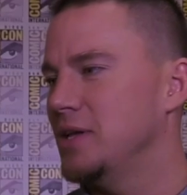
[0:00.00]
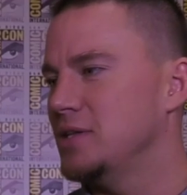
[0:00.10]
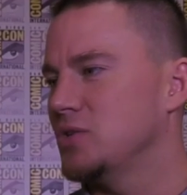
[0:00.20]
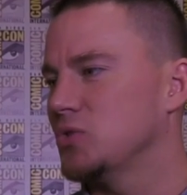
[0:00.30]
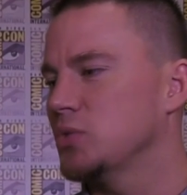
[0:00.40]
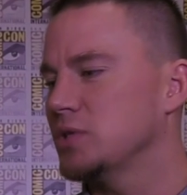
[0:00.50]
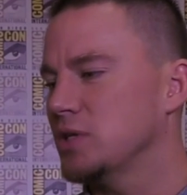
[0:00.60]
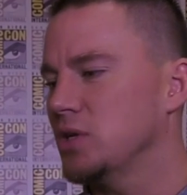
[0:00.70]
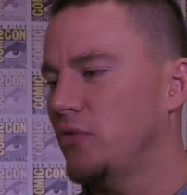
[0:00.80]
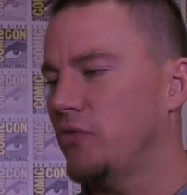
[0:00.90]
Just was
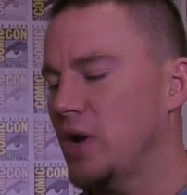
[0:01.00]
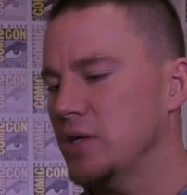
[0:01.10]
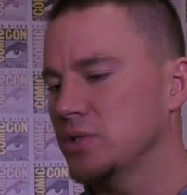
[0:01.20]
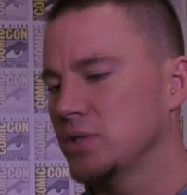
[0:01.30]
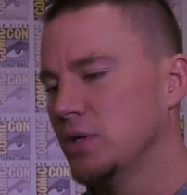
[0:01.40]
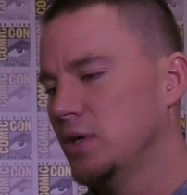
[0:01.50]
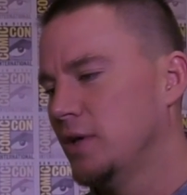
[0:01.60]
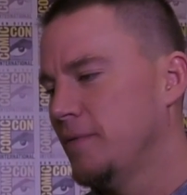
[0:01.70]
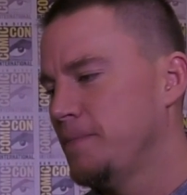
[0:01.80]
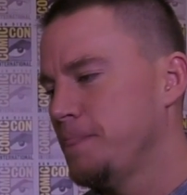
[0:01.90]
such a fresh
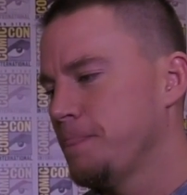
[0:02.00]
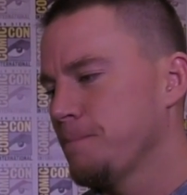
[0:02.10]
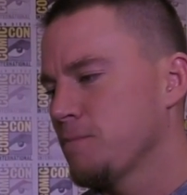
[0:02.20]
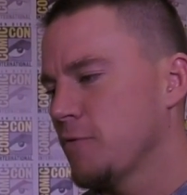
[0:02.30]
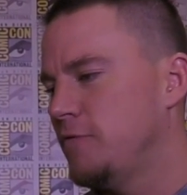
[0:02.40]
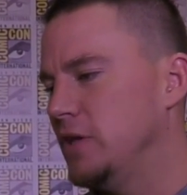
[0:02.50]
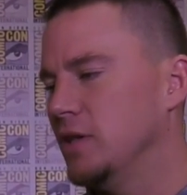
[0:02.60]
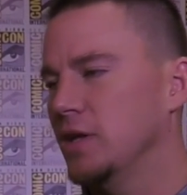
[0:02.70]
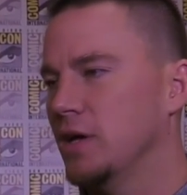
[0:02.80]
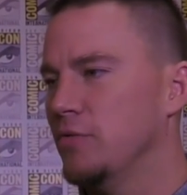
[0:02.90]

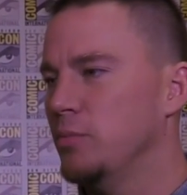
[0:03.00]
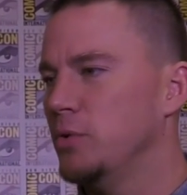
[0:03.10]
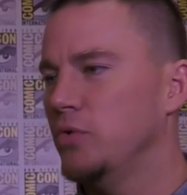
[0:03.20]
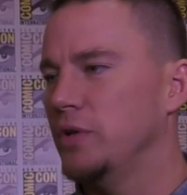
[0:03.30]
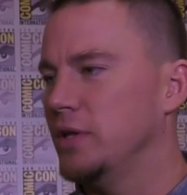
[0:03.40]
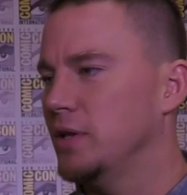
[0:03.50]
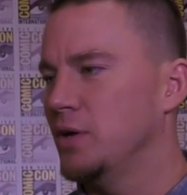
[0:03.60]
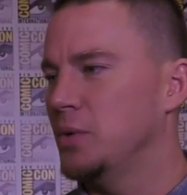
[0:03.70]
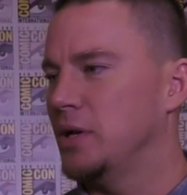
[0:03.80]
feeling of a movie, you know.